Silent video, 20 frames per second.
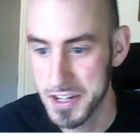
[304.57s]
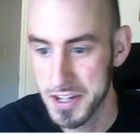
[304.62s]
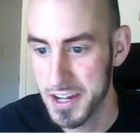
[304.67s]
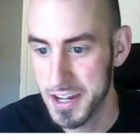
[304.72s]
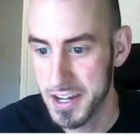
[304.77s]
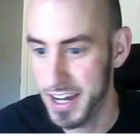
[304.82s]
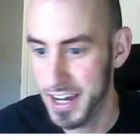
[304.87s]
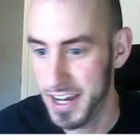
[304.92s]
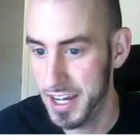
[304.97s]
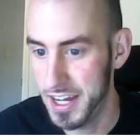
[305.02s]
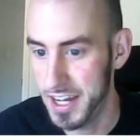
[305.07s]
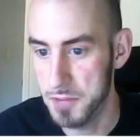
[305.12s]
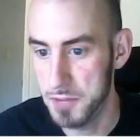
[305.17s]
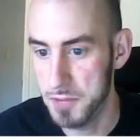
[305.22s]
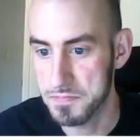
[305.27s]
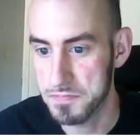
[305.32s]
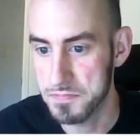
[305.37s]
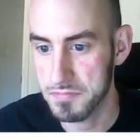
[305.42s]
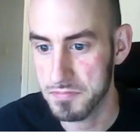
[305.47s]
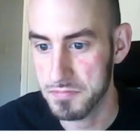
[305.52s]
uh,
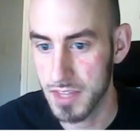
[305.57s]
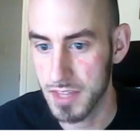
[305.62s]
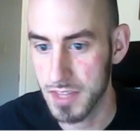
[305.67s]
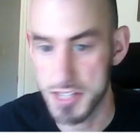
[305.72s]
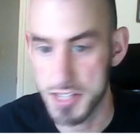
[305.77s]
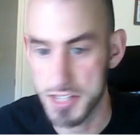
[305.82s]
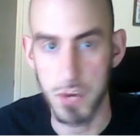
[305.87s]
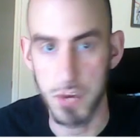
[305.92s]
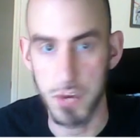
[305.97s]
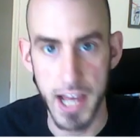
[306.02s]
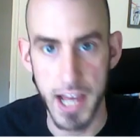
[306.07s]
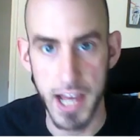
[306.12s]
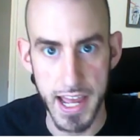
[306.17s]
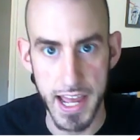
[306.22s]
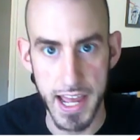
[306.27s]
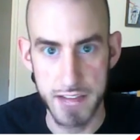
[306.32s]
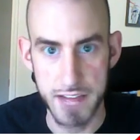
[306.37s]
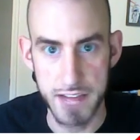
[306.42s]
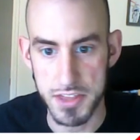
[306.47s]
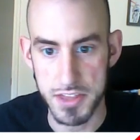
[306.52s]
that's why I
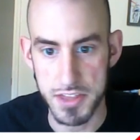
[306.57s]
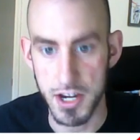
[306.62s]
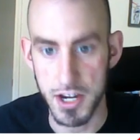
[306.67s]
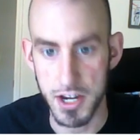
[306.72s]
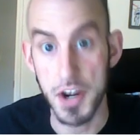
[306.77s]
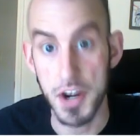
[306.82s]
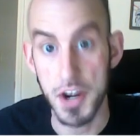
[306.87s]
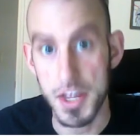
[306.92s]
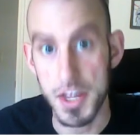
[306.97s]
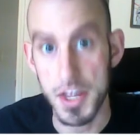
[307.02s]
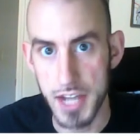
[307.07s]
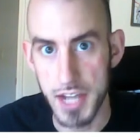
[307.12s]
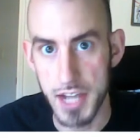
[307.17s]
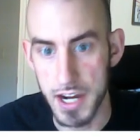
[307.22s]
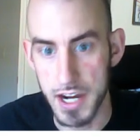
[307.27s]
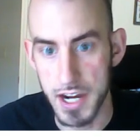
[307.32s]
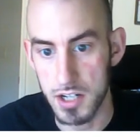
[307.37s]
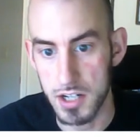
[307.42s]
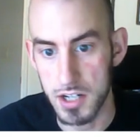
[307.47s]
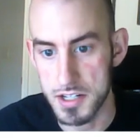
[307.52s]
have it there and not the
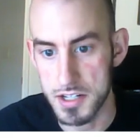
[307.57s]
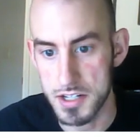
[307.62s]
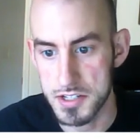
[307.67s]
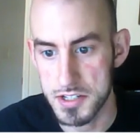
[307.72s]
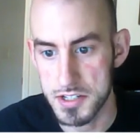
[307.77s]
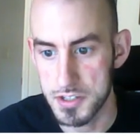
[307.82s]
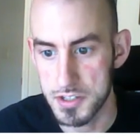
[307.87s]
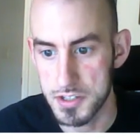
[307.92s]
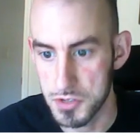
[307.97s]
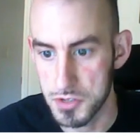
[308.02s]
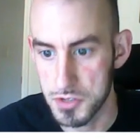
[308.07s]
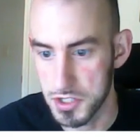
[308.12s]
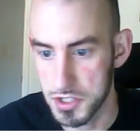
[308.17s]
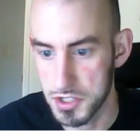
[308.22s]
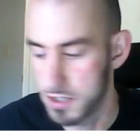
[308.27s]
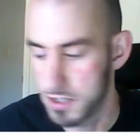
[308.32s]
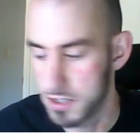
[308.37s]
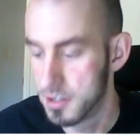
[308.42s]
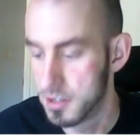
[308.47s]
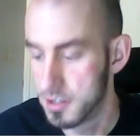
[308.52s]
higher constitution.
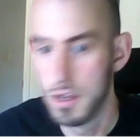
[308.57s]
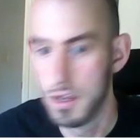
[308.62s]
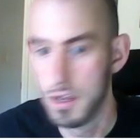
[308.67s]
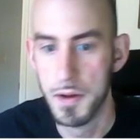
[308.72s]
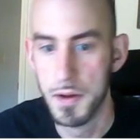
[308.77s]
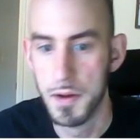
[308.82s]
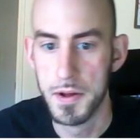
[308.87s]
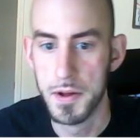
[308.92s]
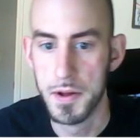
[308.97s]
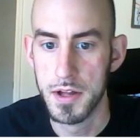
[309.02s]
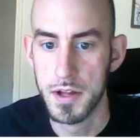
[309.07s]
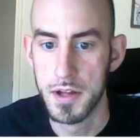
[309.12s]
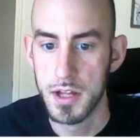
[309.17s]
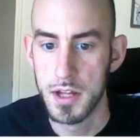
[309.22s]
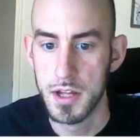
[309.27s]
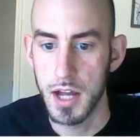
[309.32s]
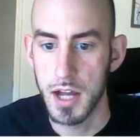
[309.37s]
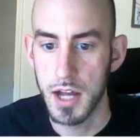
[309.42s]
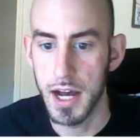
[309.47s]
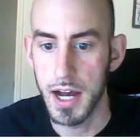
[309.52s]

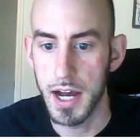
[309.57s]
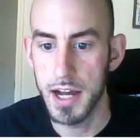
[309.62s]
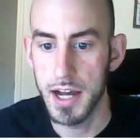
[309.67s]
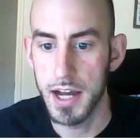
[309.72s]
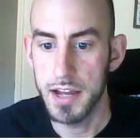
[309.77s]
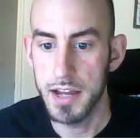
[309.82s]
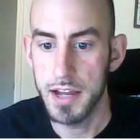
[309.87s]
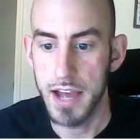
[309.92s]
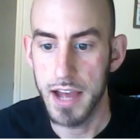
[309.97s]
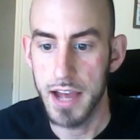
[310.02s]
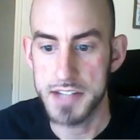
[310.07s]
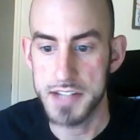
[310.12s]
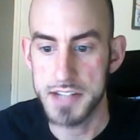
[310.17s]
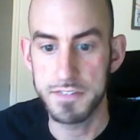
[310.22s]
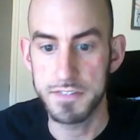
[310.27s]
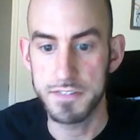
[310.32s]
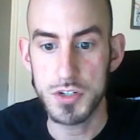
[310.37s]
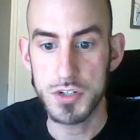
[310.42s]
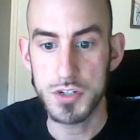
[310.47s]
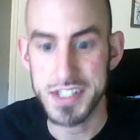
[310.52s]
As a
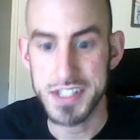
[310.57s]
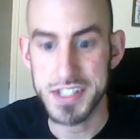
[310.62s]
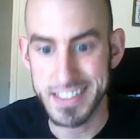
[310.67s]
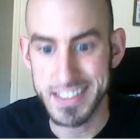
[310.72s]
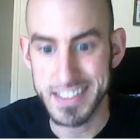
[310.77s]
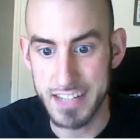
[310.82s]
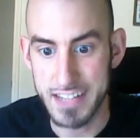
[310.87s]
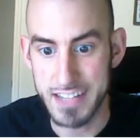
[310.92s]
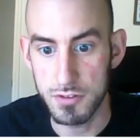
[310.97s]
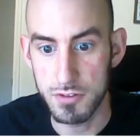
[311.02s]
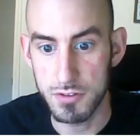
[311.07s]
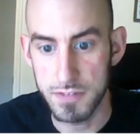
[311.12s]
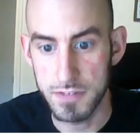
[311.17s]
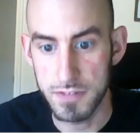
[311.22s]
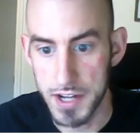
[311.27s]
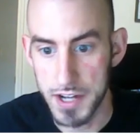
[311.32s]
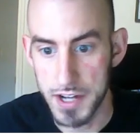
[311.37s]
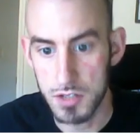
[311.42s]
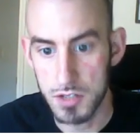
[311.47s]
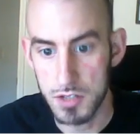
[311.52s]
first level
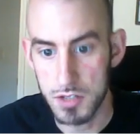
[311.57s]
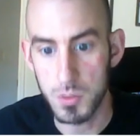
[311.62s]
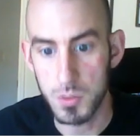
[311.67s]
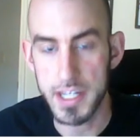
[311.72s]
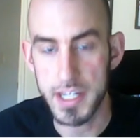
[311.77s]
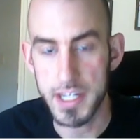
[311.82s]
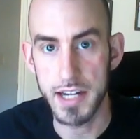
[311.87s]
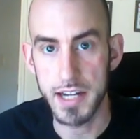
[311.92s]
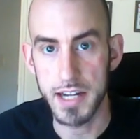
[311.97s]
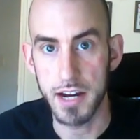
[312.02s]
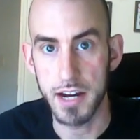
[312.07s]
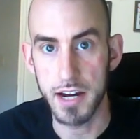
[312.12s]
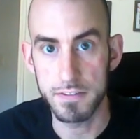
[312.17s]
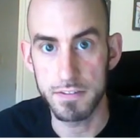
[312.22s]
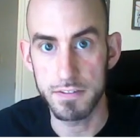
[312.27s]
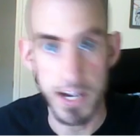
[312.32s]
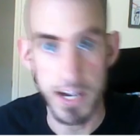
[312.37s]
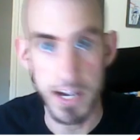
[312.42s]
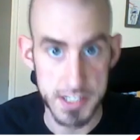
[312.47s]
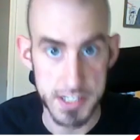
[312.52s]
fighter, we get our
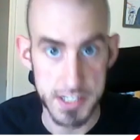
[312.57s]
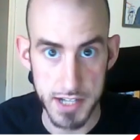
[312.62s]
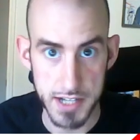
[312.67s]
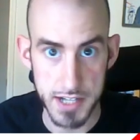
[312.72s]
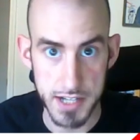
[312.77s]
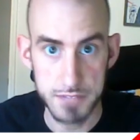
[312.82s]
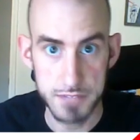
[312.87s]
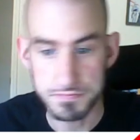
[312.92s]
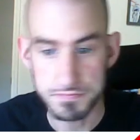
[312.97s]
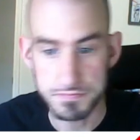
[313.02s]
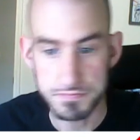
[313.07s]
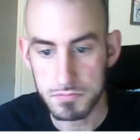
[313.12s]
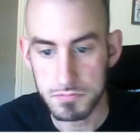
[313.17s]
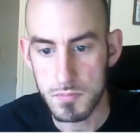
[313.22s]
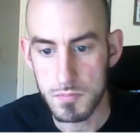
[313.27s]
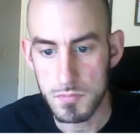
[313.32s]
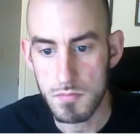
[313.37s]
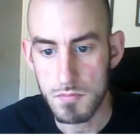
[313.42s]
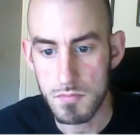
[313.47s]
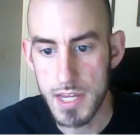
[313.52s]
fighting style,
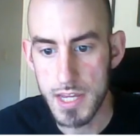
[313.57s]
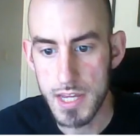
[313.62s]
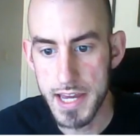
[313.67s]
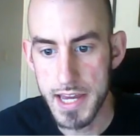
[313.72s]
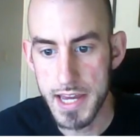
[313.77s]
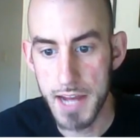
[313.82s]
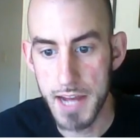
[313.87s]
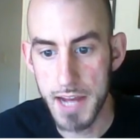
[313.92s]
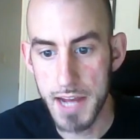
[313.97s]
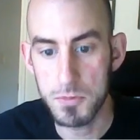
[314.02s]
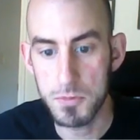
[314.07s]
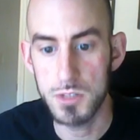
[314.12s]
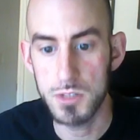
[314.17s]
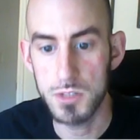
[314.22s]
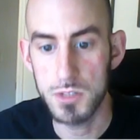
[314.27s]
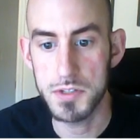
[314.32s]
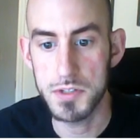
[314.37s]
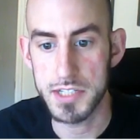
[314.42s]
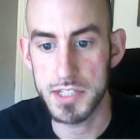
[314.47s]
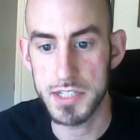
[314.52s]
and I'm going to
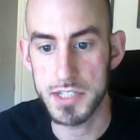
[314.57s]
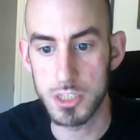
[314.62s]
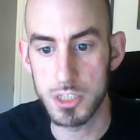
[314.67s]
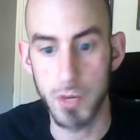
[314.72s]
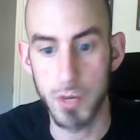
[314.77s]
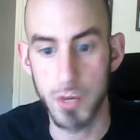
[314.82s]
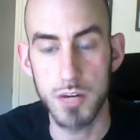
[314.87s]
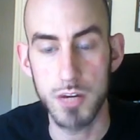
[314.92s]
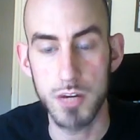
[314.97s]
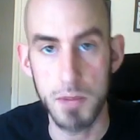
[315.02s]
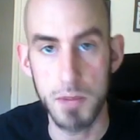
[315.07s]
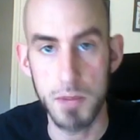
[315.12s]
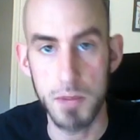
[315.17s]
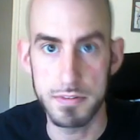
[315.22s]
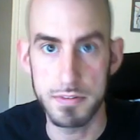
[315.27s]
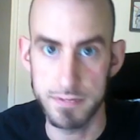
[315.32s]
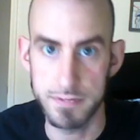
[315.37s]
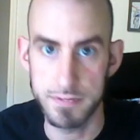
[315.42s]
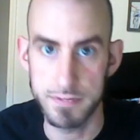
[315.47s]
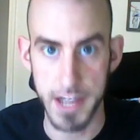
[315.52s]
be using great weapon
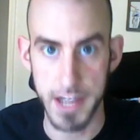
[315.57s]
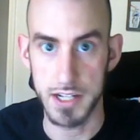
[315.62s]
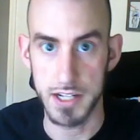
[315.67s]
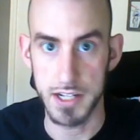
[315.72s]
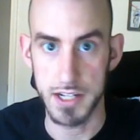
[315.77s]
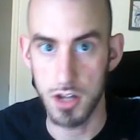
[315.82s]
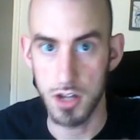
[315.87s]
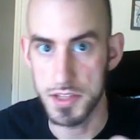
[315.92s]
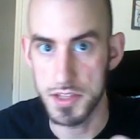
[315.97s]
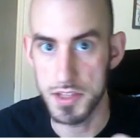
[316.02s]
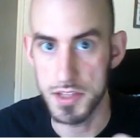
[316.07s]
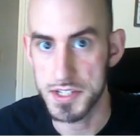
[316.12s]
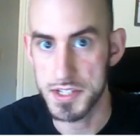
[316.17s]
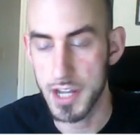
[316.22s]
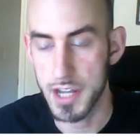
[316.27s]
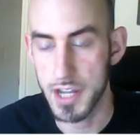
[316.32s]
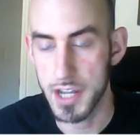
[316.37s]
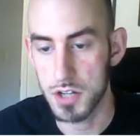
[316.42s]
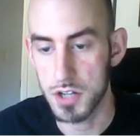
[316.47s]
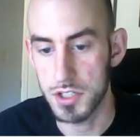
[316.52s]
fighting on this
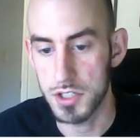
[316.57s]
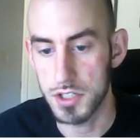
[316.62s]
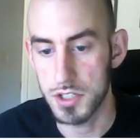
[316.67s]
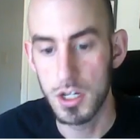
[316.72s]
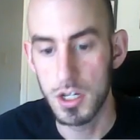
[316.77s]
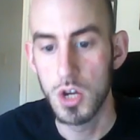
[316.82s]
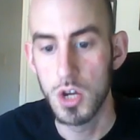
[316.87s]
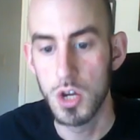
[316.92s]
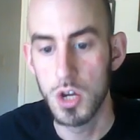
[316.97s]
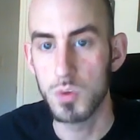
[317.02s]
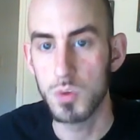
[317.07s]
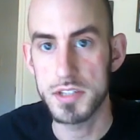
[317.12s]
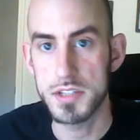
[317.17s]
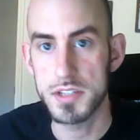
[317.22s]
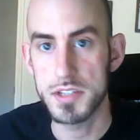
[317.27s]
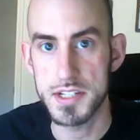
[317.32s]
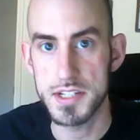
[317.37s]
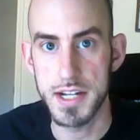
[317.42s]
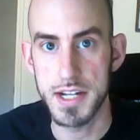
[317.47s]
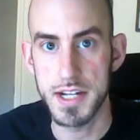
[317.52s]
character. What
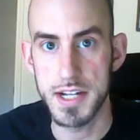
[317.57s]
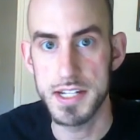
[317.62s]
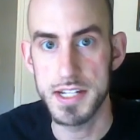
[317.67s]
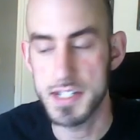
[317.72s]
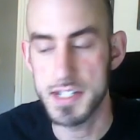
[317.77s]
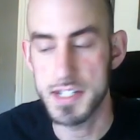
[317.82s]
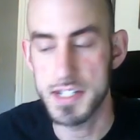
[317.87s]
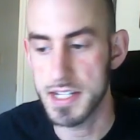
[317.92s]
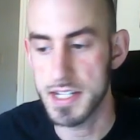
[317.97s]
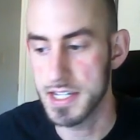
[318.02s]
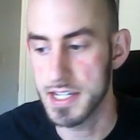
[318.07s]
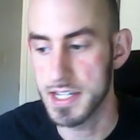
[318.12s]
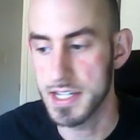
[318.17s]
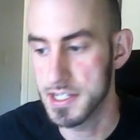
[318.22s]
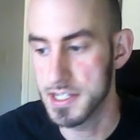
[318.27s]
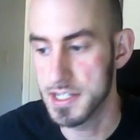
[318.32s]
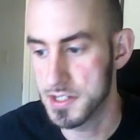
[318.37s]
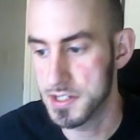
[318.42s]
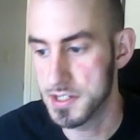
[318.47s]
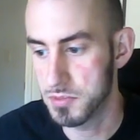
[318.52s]
this does
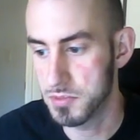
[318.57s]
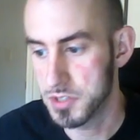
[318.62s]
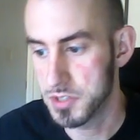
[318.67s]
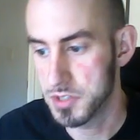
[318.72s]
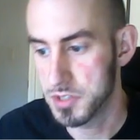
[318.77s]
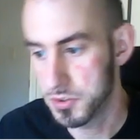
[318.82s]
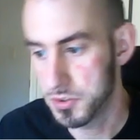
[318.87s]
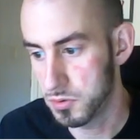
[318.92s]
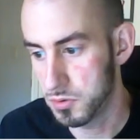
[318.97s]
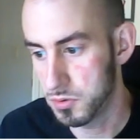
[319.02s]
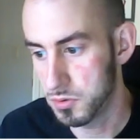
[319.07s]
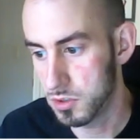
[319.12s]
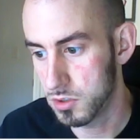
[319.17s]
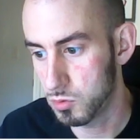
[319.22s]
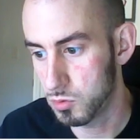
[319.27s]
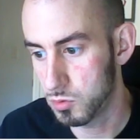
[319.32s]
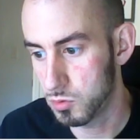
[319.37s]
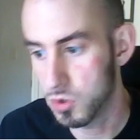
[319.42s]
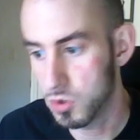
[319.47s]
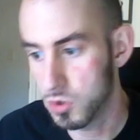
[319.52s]
is when you
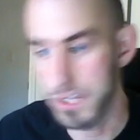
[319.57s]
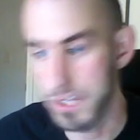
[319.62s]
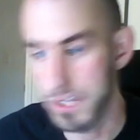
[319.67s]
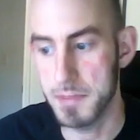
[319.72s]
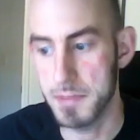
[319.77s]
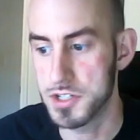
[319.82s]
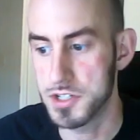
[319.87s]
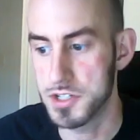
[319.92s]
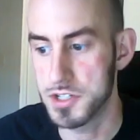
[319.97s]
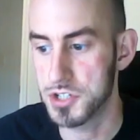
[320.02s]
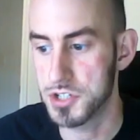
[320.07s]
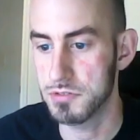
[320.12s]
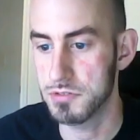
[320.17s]
roll damage